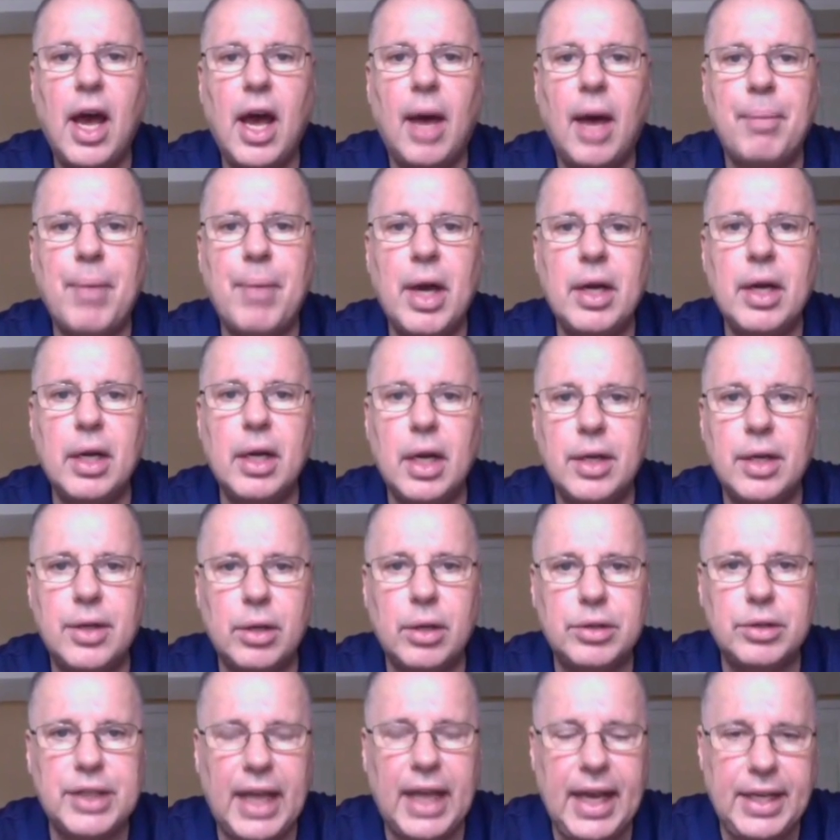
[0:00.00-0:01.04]
among
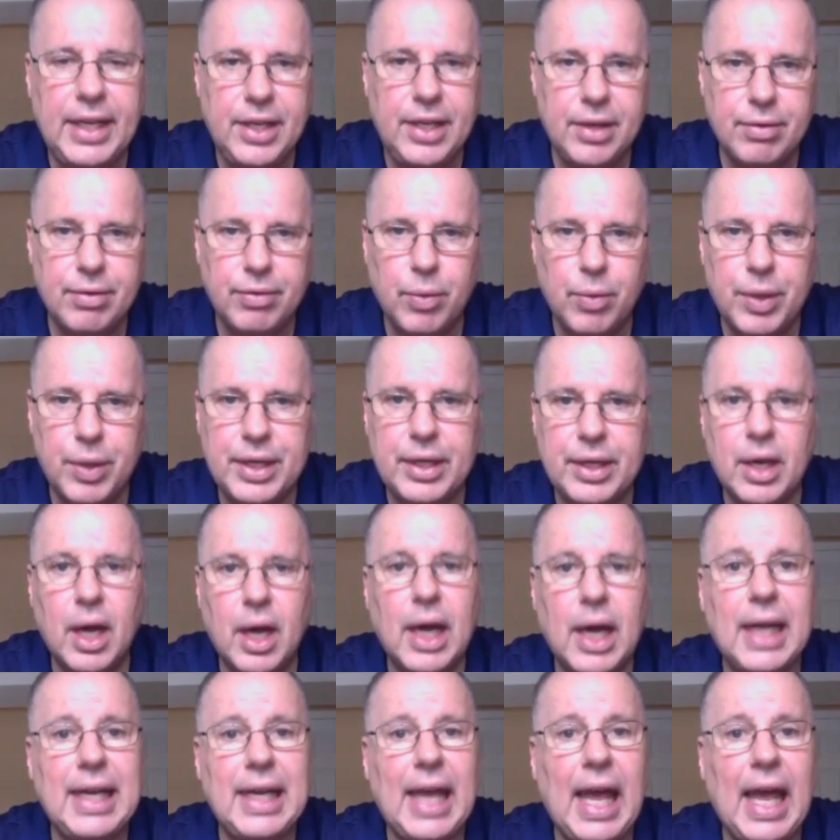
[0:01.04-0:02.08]
adults 18 to
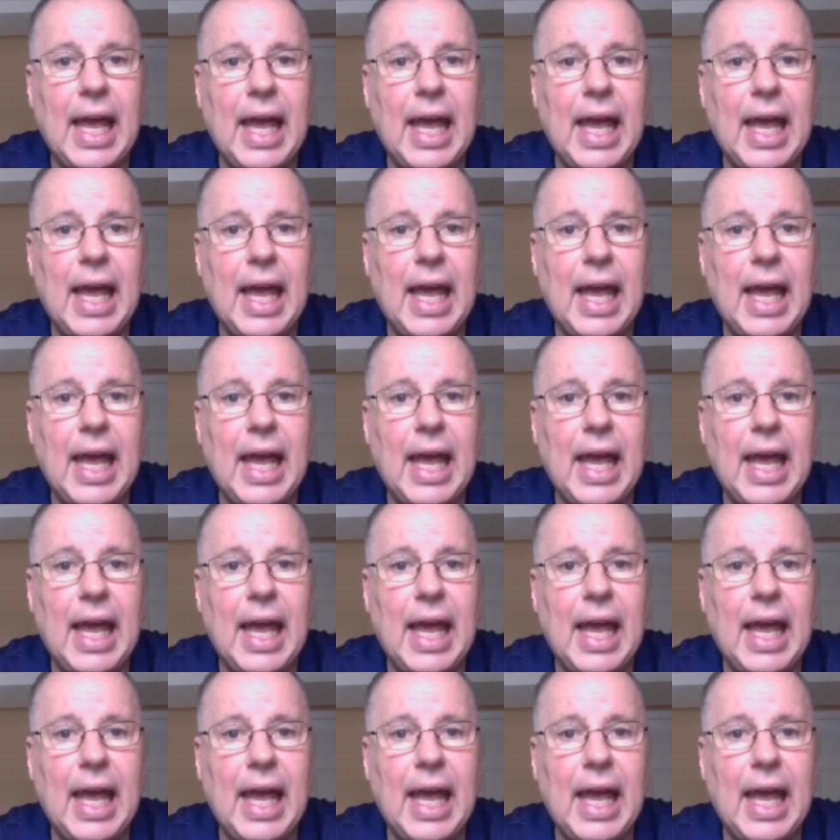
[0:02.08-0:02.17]
49,